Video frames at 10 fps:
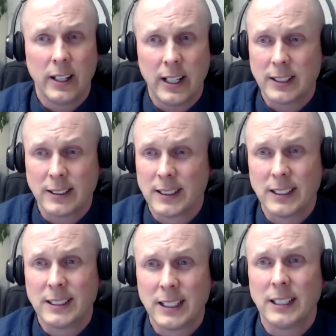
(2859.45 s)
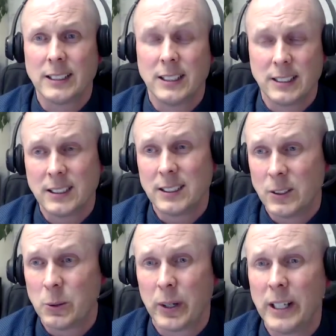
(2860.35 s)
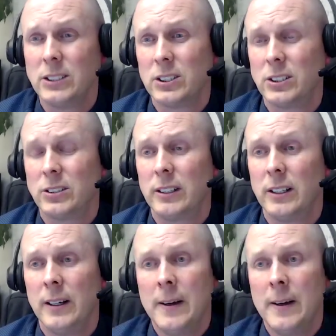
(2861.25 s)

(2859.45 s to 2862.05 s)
That doesn't exist. This is still brain surgery.